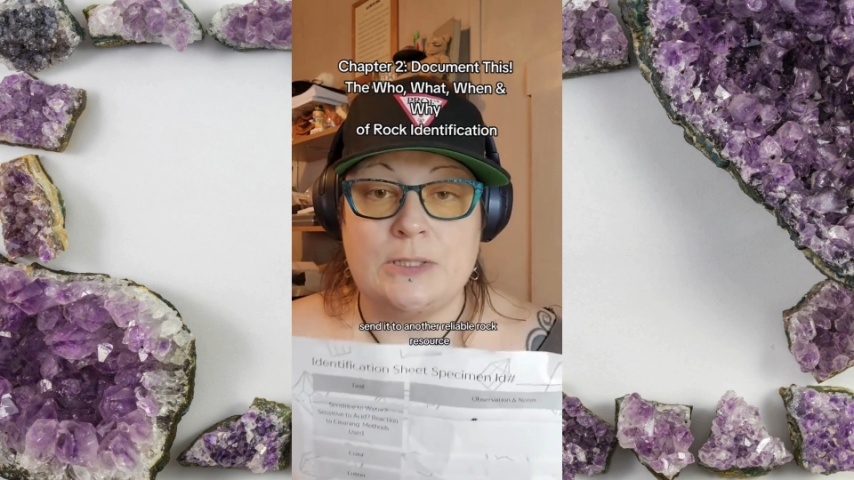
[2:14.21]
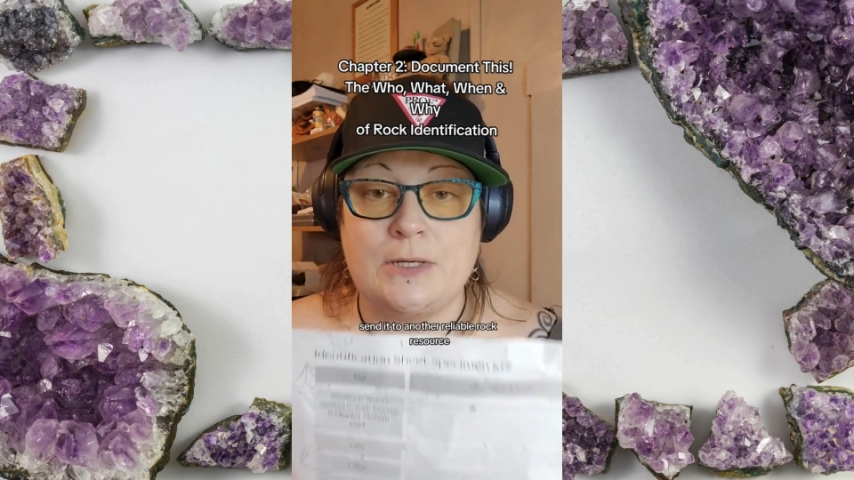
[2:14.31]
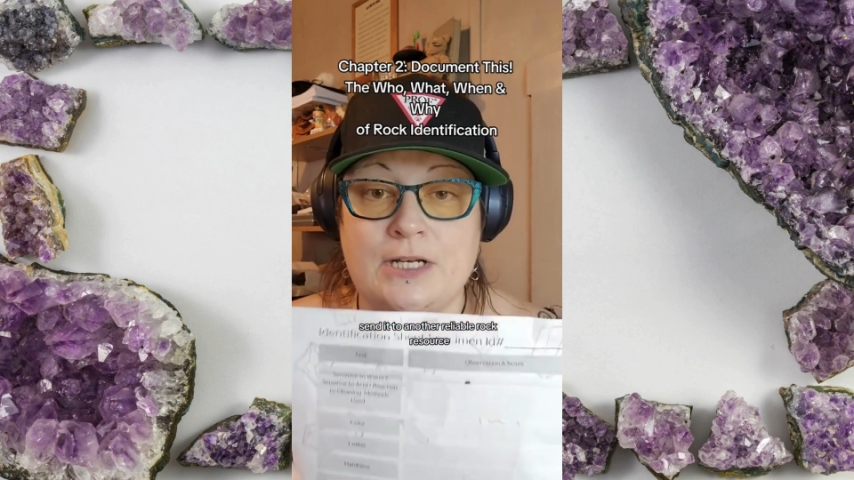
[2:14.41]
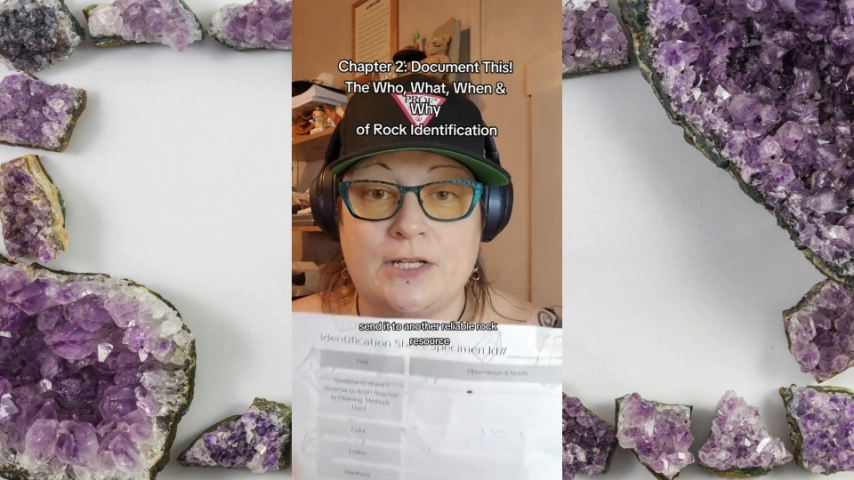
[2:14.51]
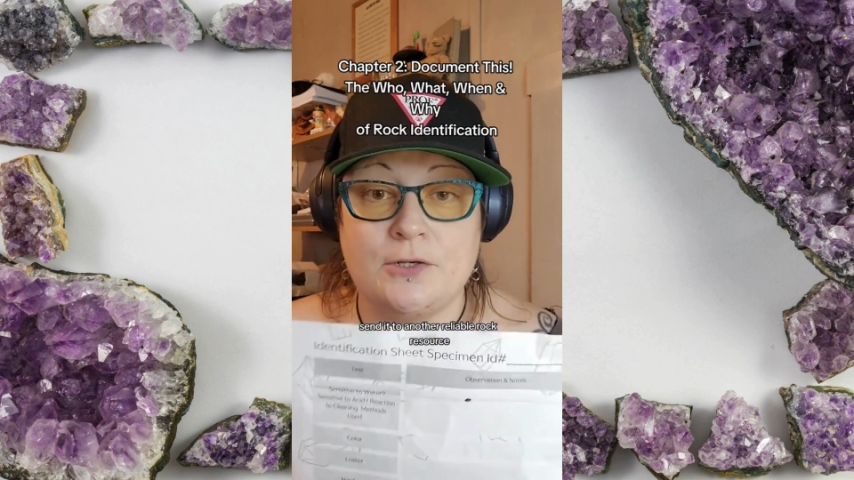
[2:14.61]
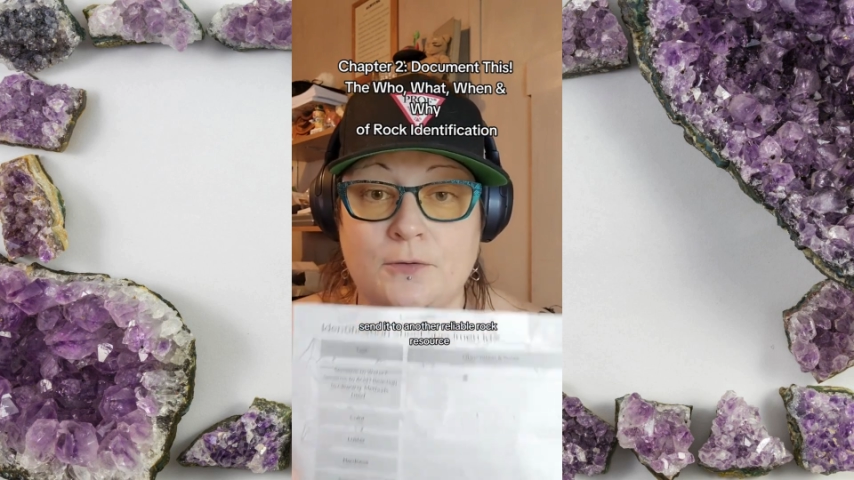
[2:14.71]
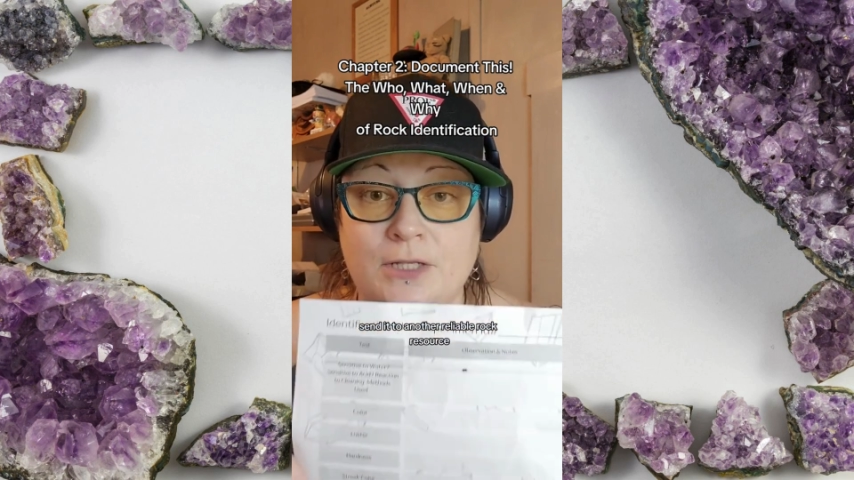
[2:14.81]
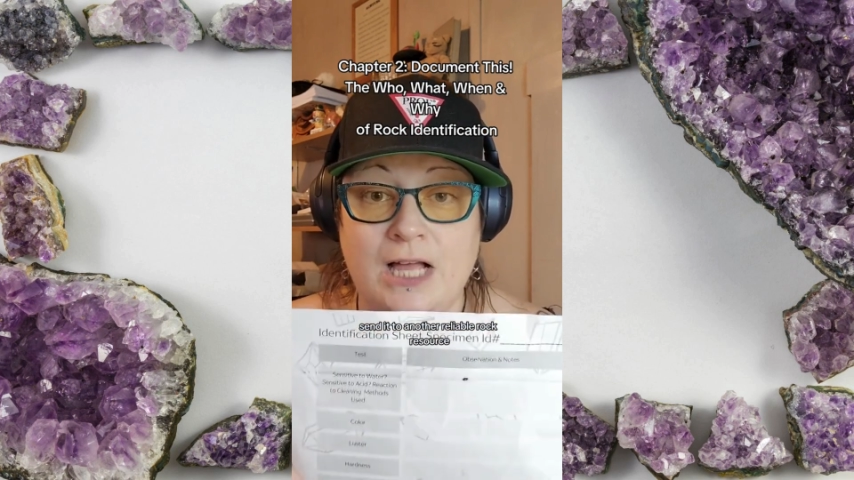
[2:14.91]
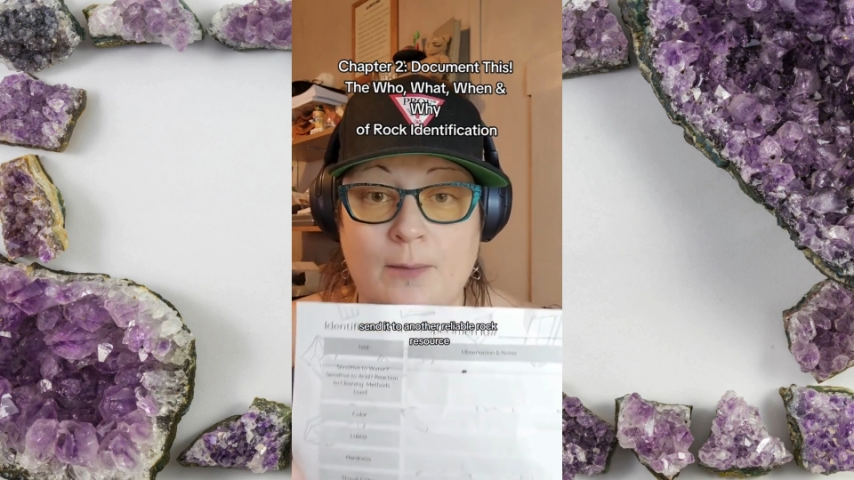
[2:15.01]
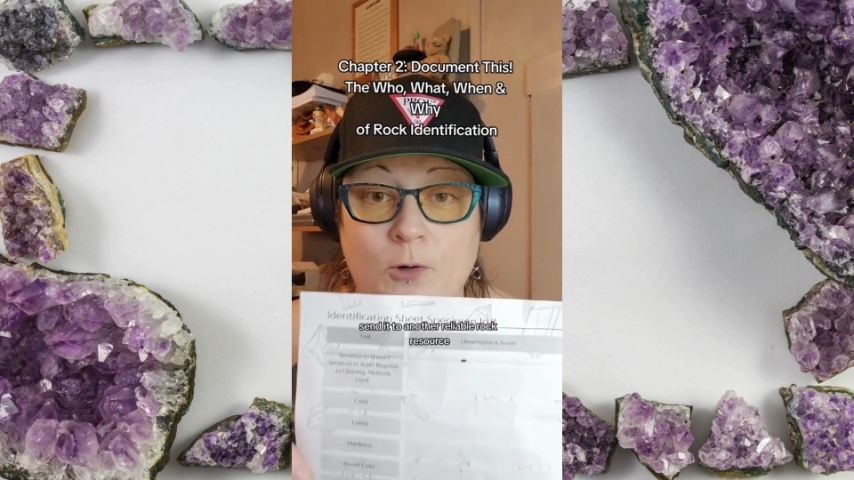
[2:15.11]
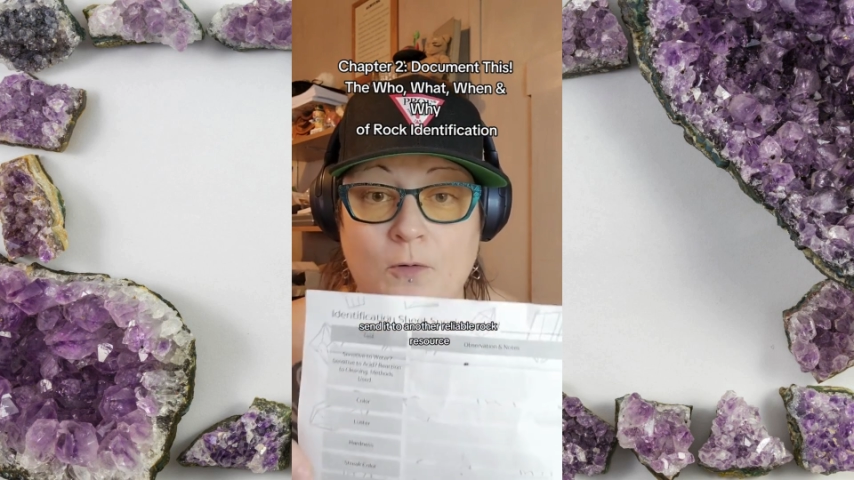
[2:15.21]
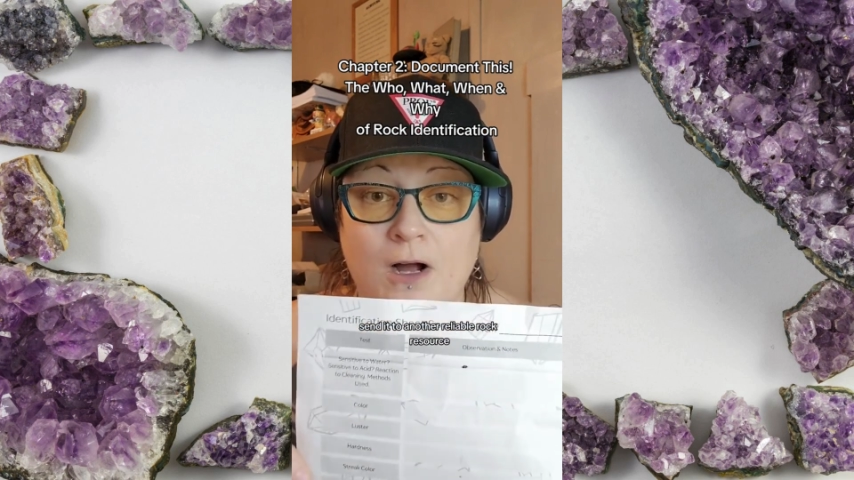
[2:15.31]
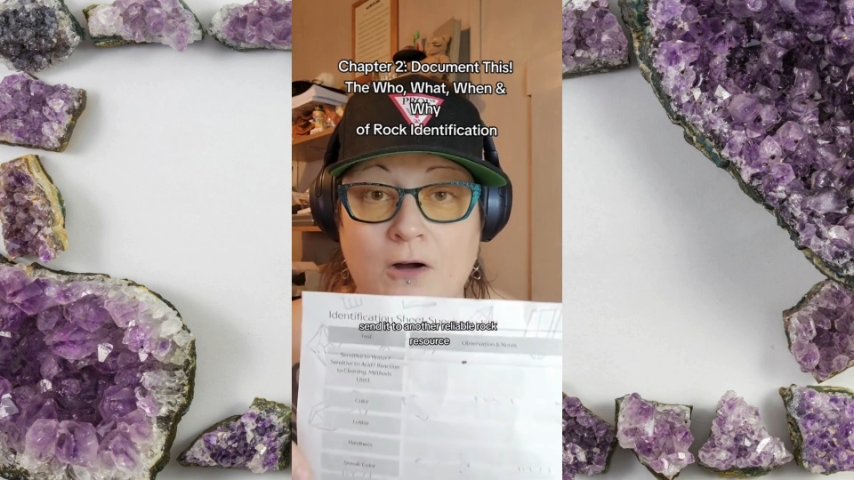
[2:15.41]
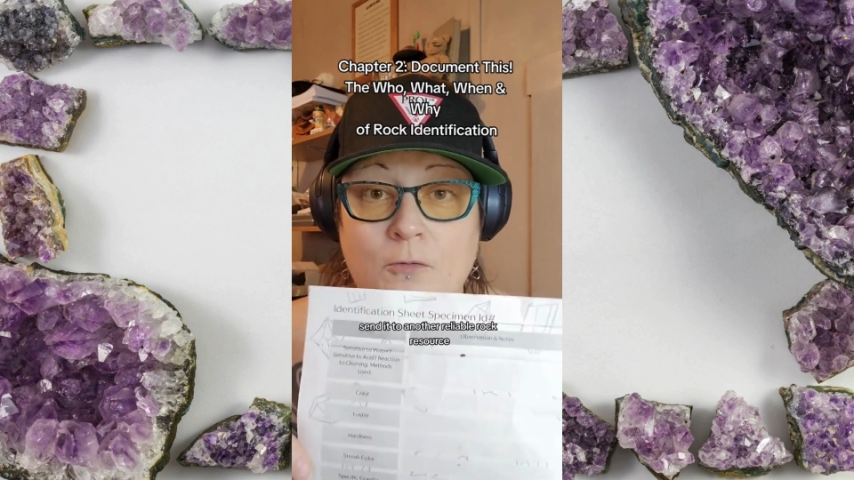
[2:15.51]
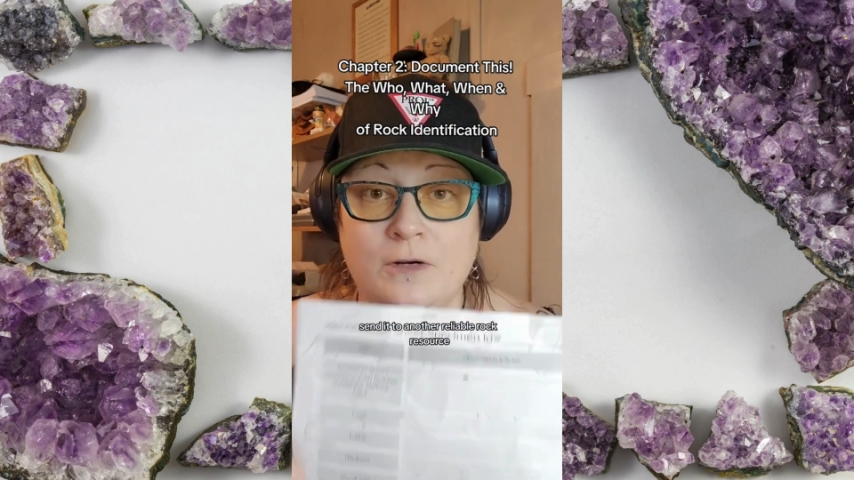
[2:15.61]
to another reliable rock